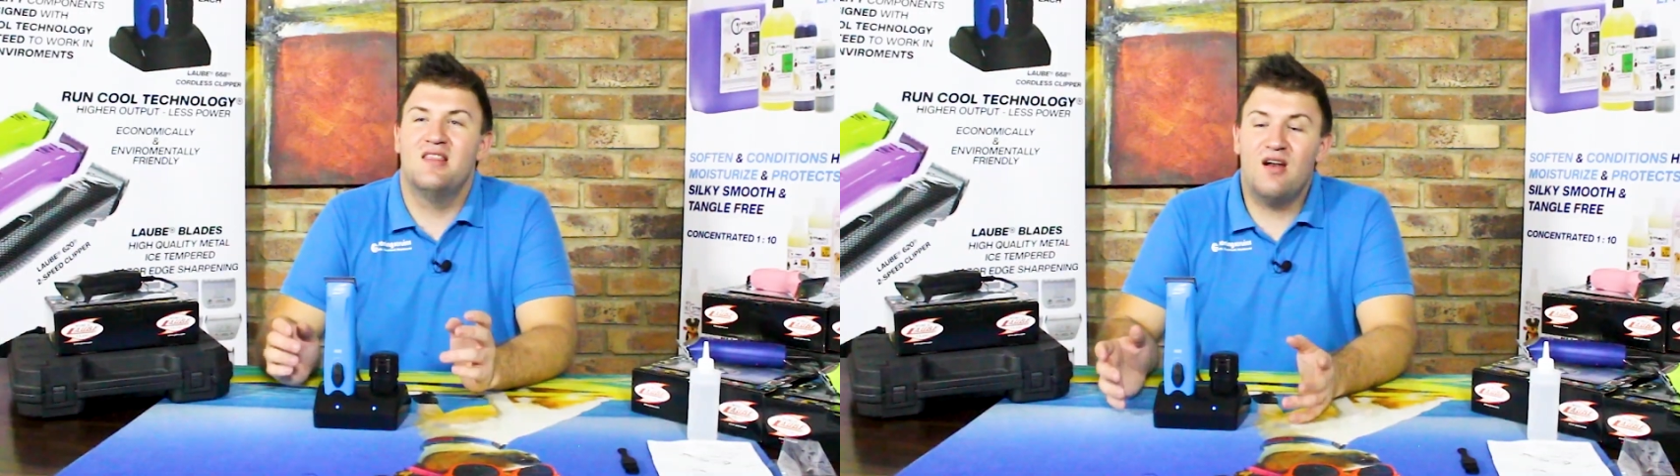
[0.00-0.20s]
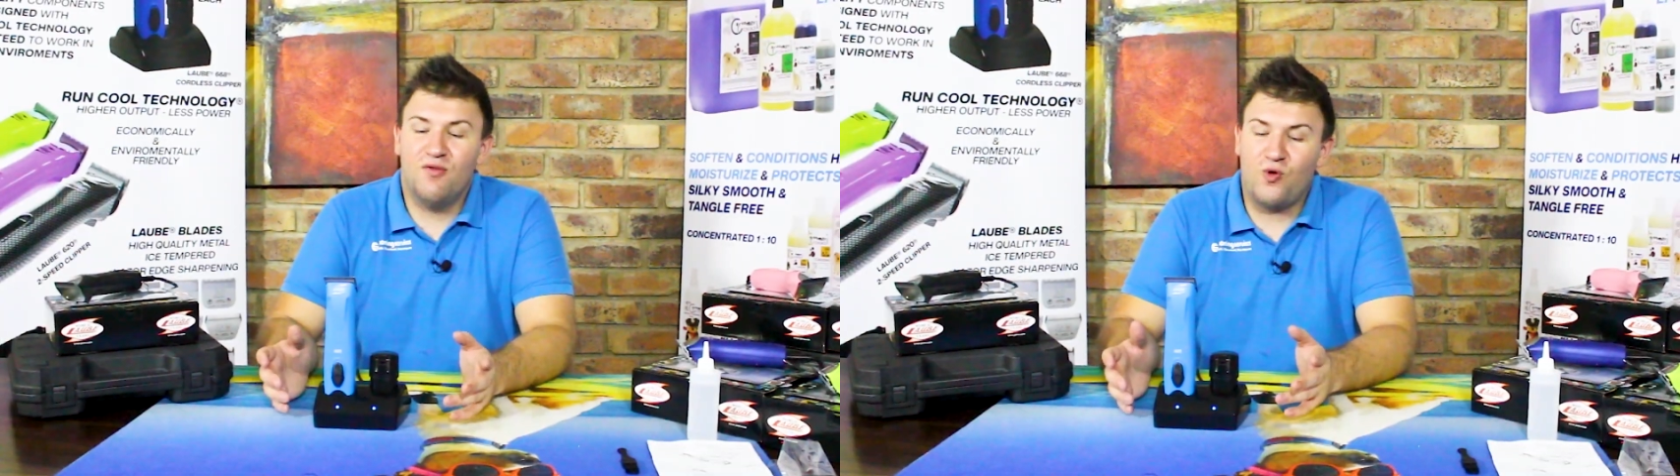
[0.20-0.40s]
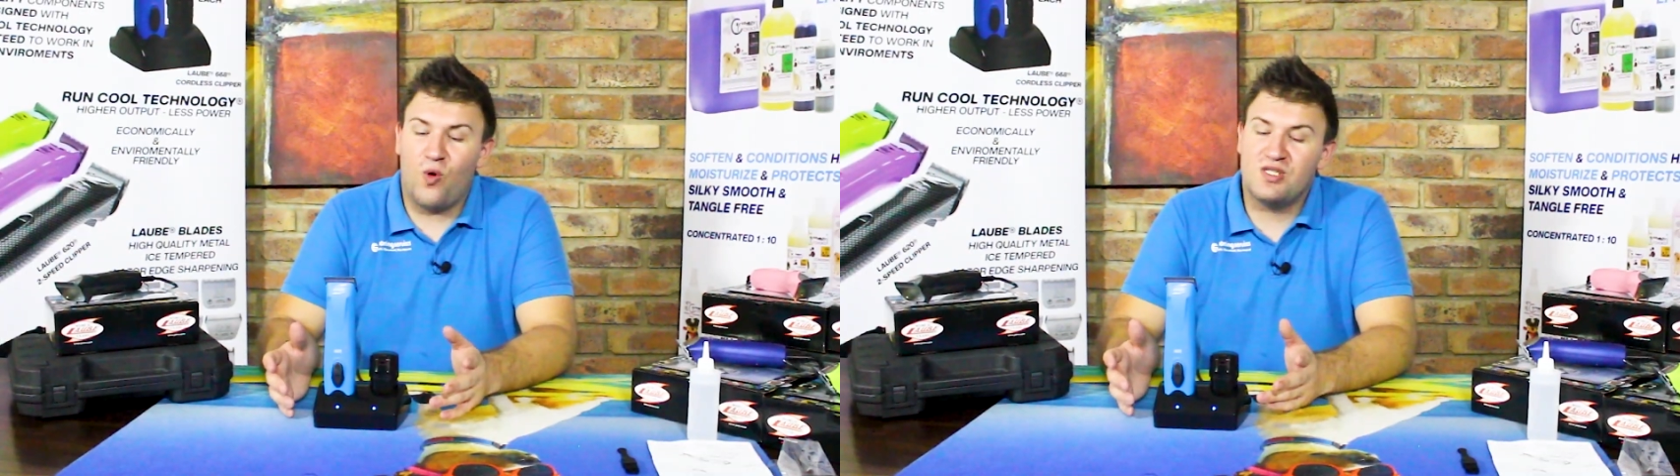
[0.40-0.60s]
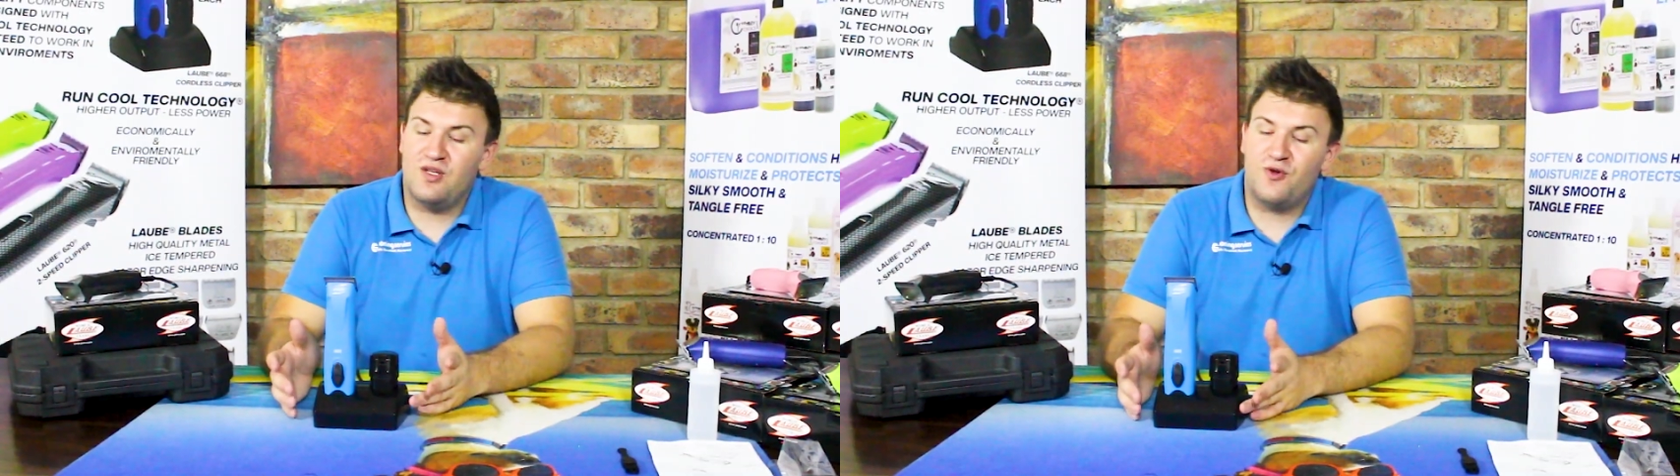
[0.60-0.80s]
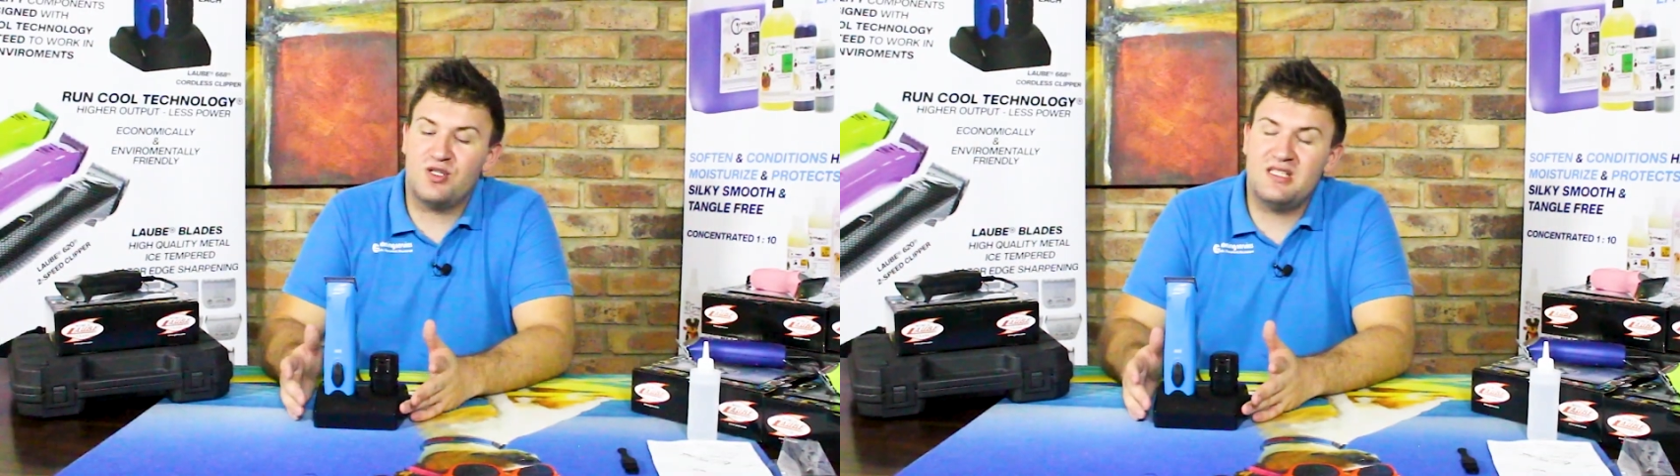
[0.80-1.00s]
Then, of course,
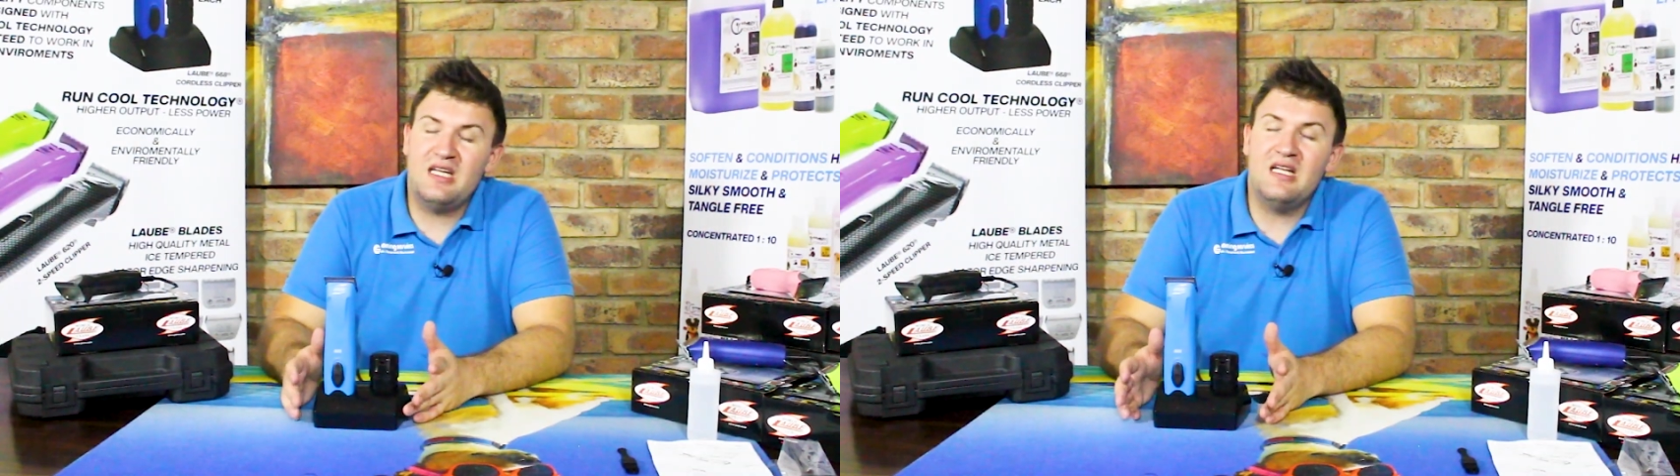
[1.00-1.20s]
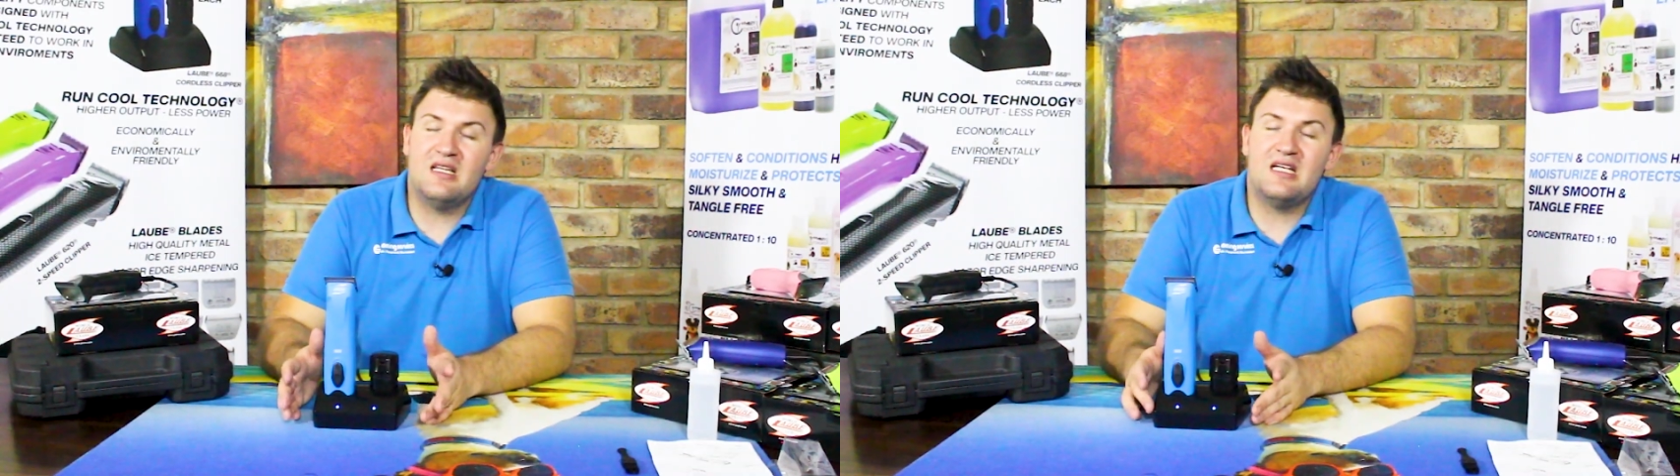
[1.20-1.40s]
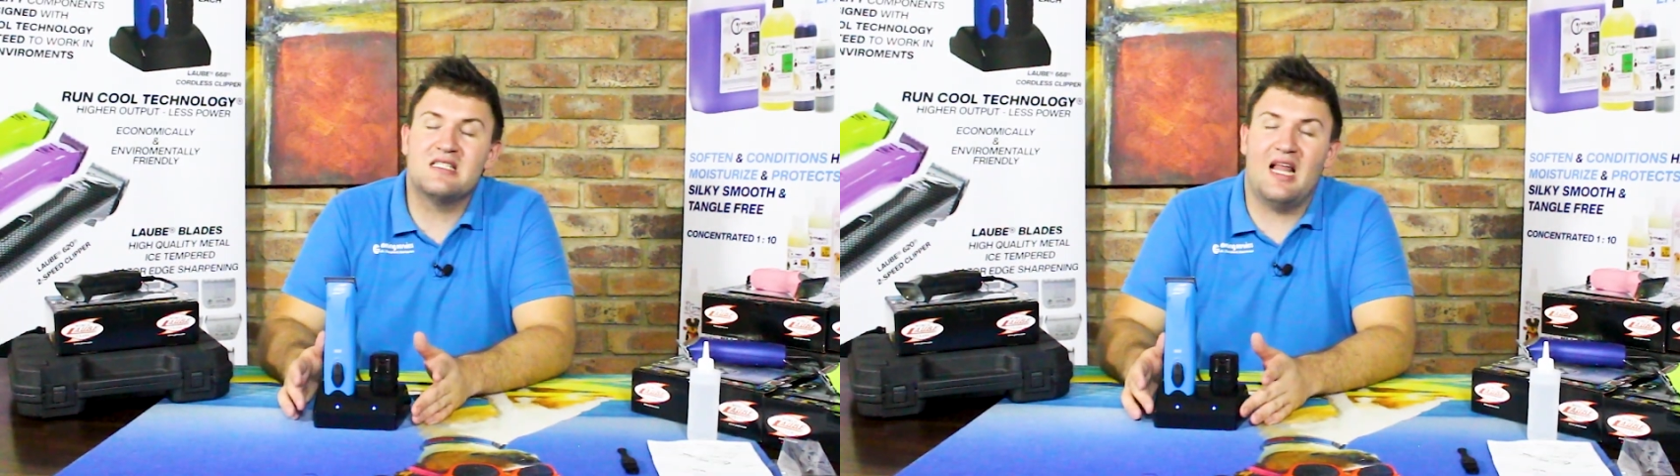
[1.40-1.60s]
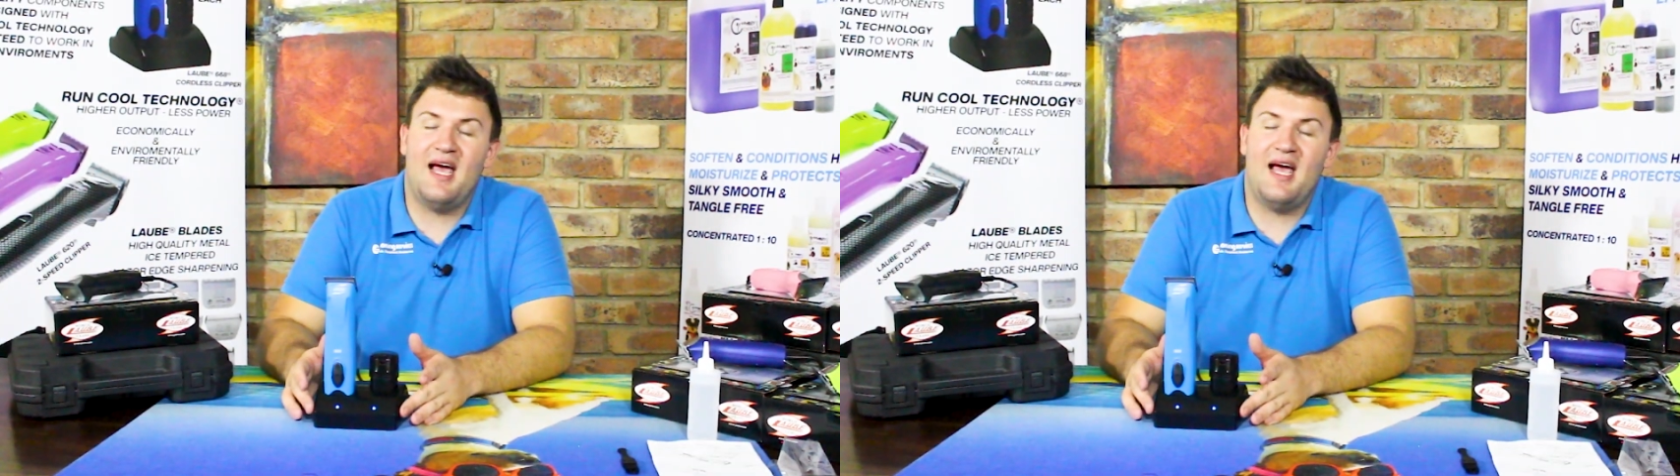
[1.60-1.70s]
if you're seeing these